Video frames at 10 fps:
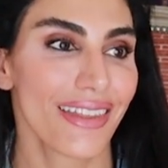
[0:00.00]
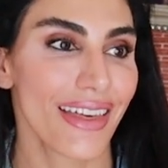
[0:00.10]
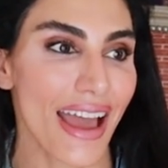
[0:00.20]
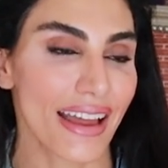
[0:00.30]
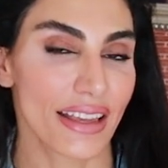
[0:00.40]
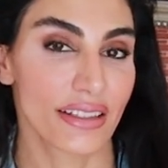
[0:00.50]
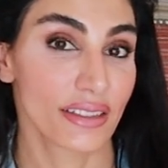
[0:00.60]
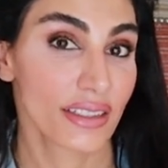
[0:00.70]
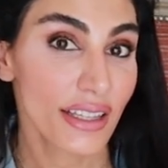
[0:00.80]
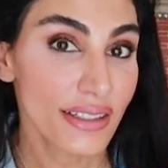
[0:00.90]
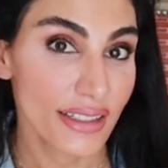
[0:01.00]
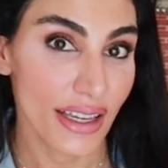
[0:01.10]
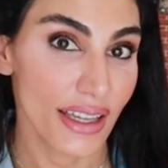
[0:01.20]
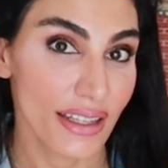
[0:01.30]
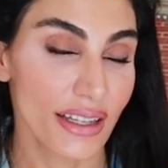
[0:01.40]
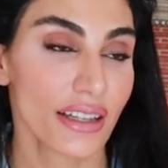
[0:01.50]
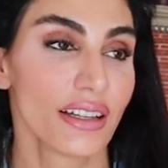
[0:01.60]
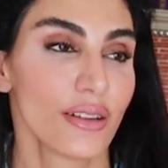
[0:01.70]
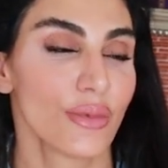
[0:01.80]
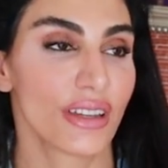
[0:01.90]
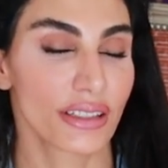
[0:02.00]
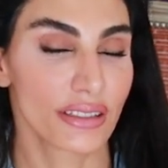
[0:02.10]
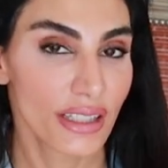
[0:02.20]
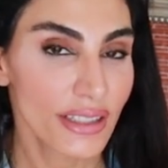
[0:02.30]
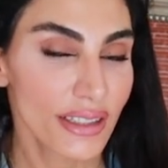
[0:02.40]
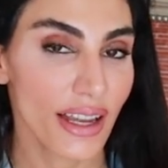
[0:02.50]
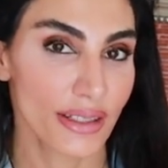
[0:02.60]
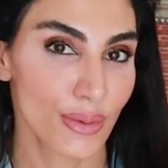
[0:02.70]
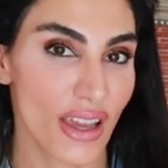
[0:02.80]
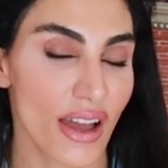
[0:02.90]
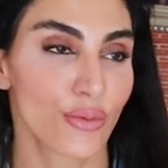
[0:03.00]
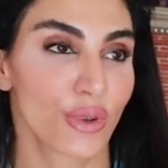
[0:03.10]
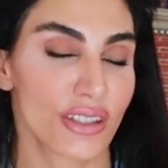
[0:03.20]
that is tinted because tinted SPF